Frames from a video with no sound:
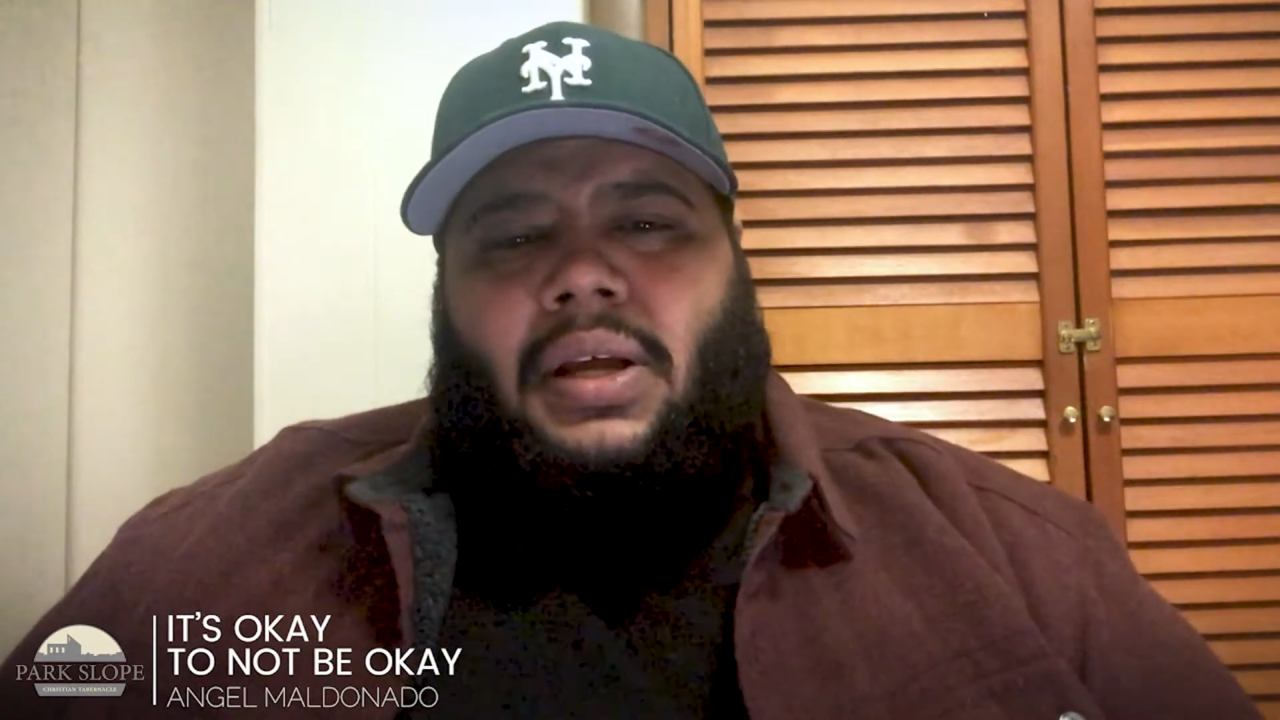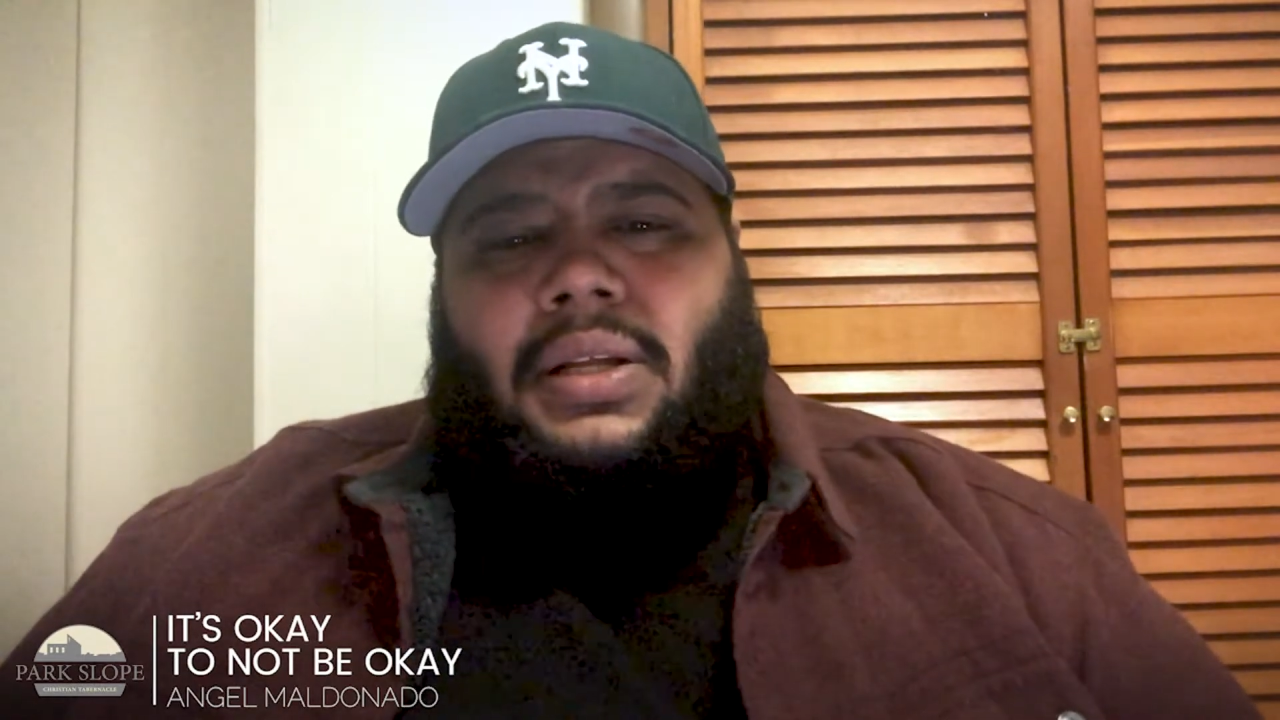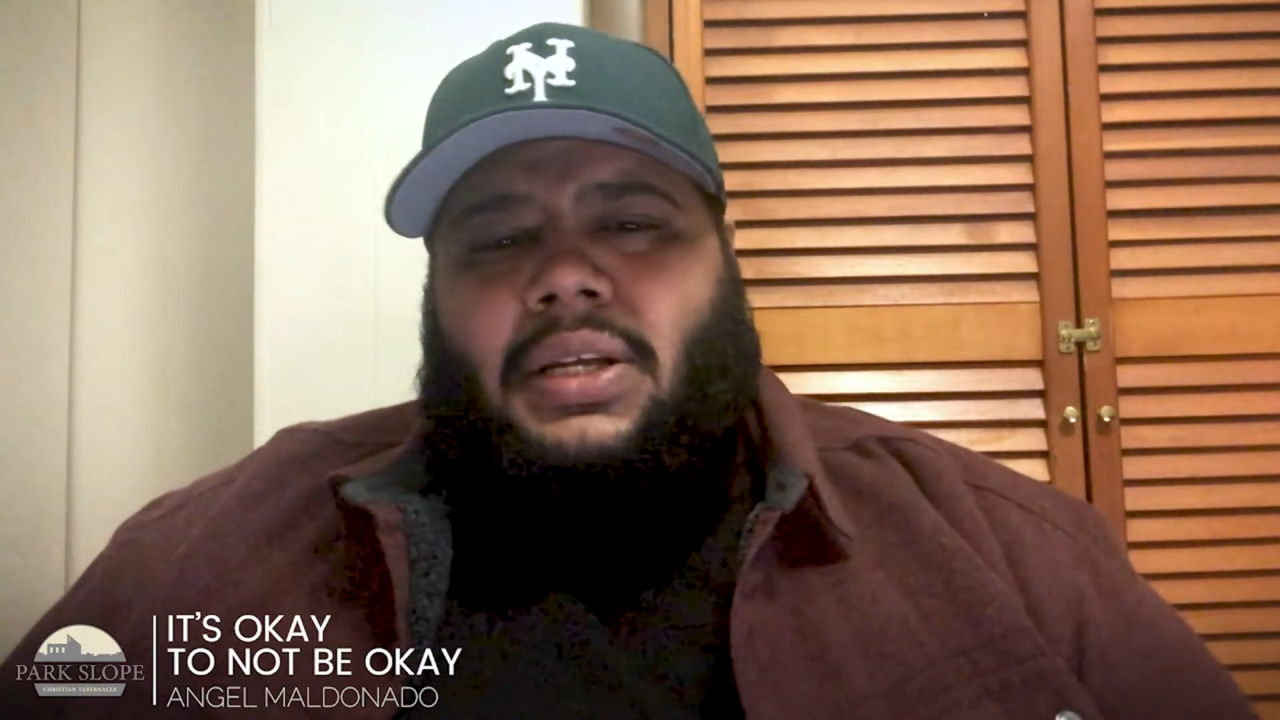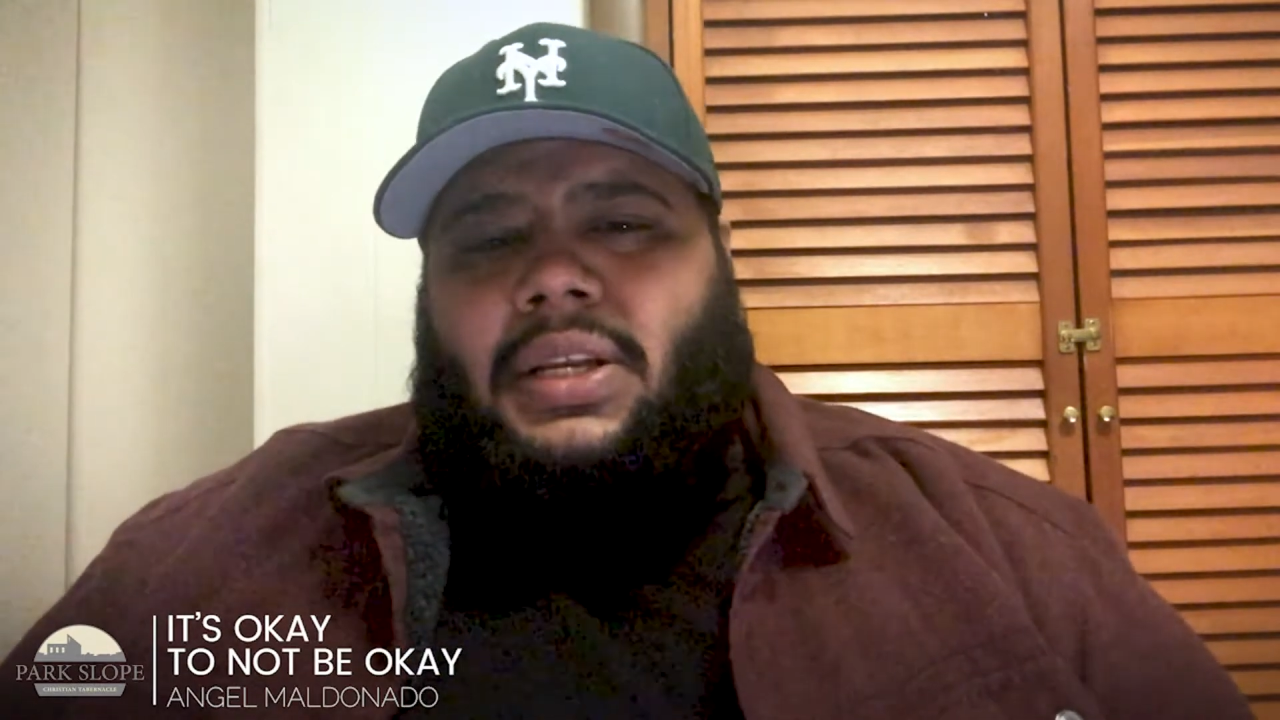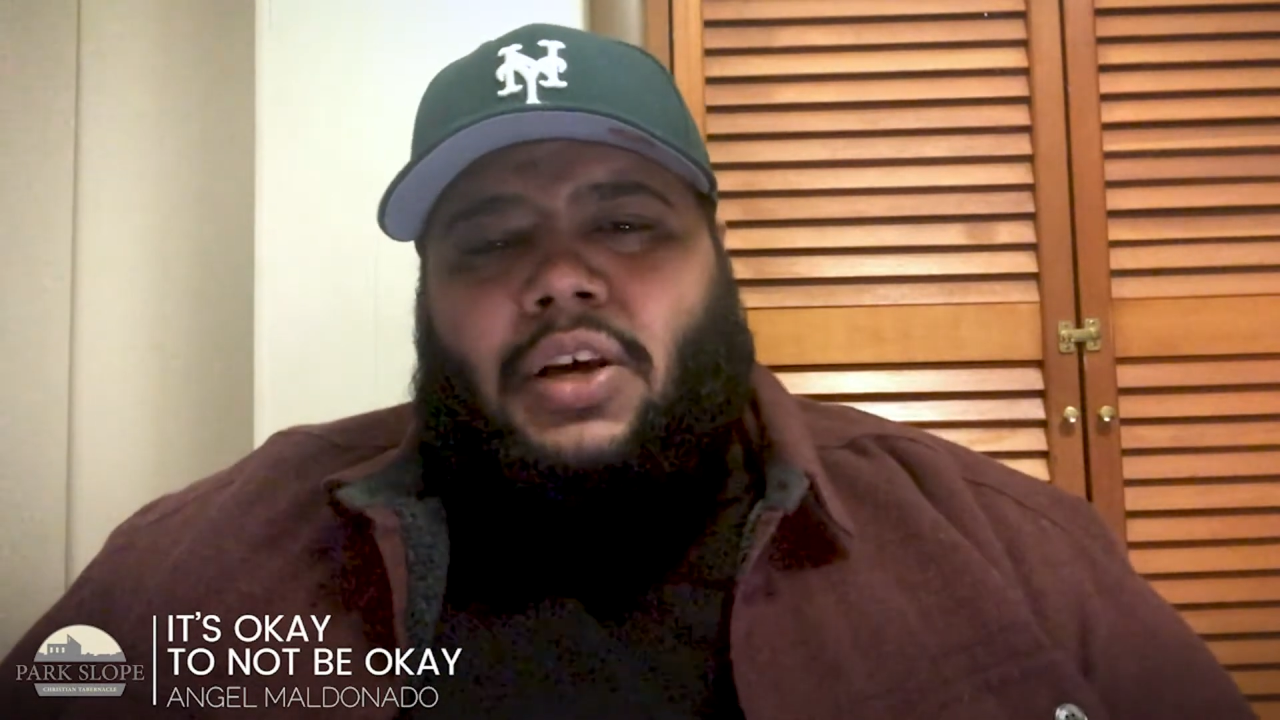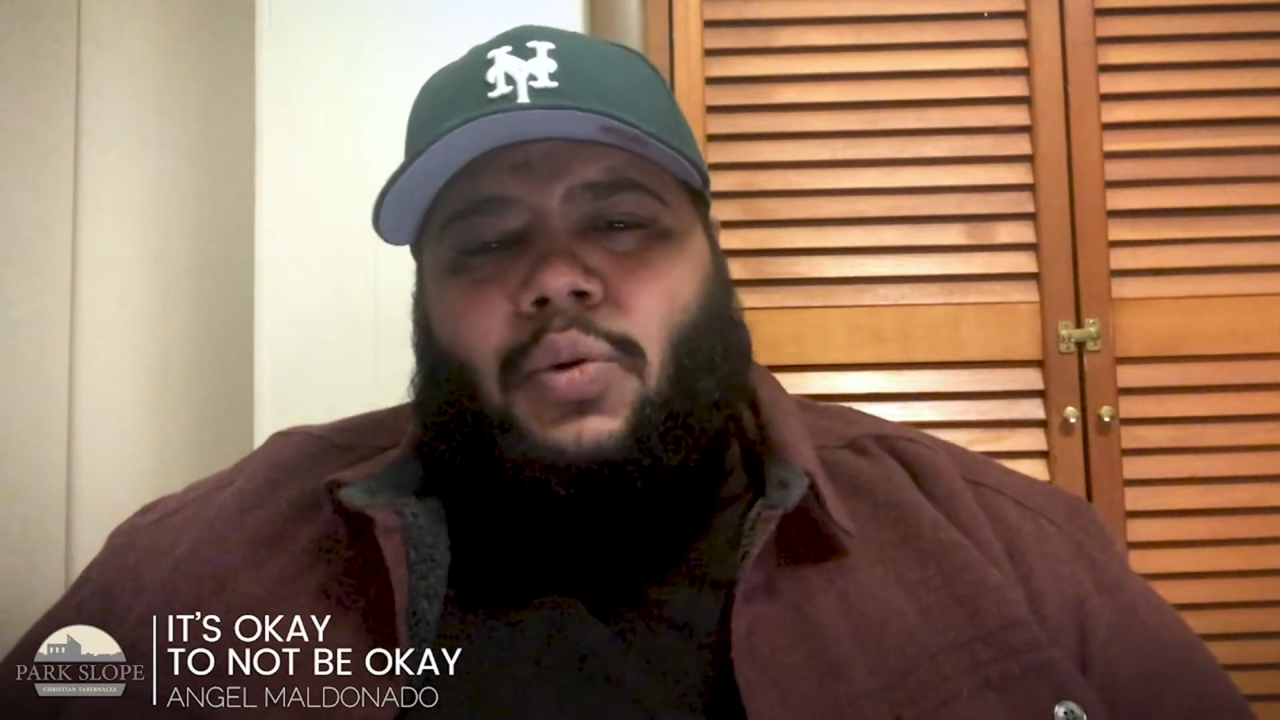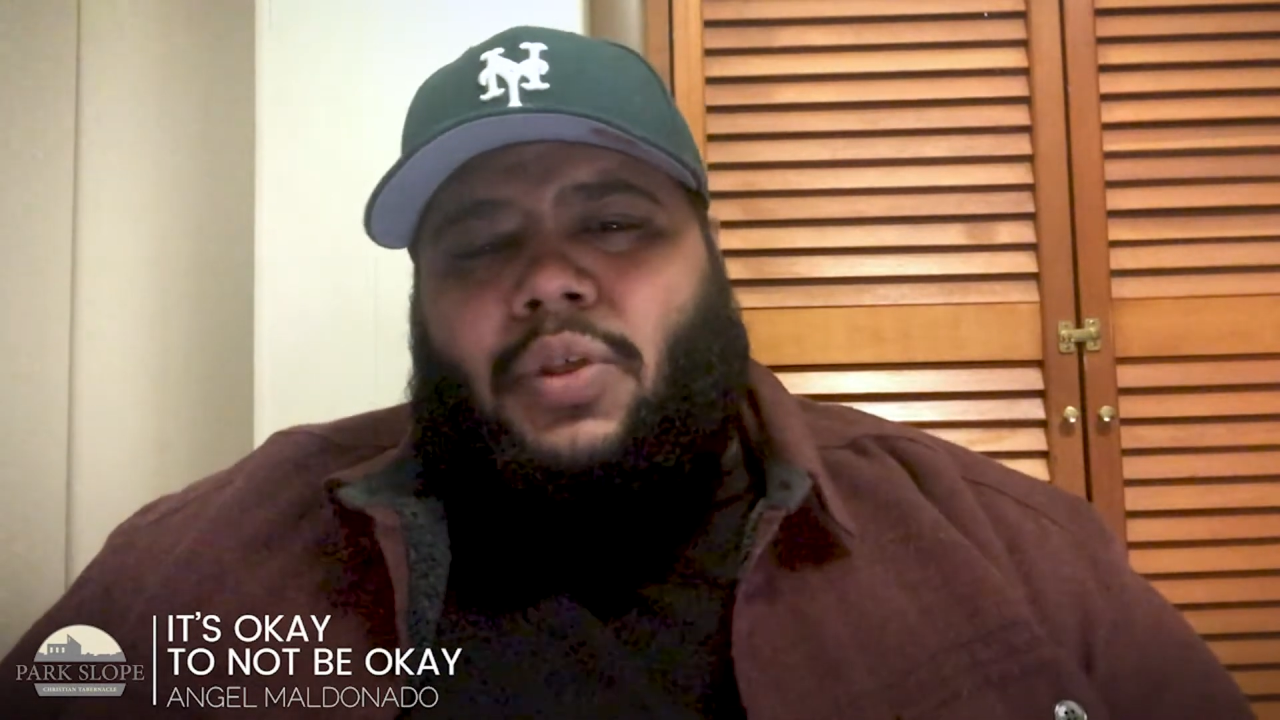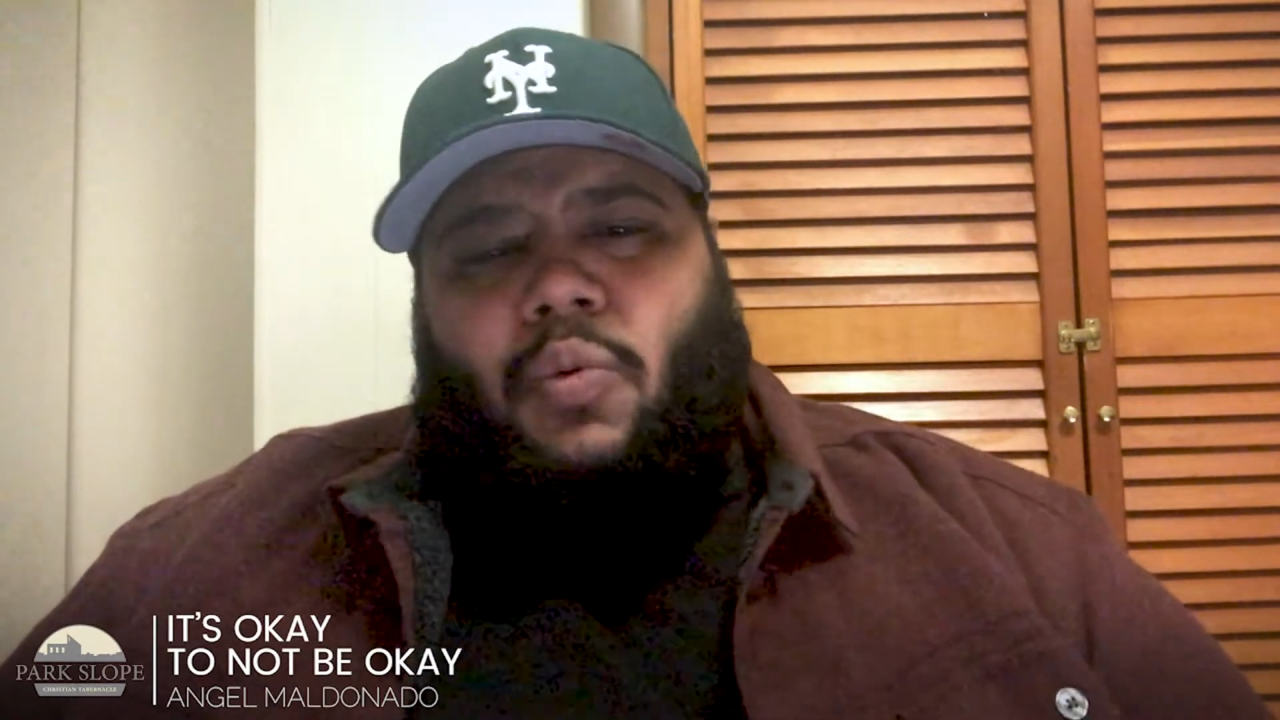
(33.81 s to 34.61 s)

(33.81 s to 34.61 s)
to deal with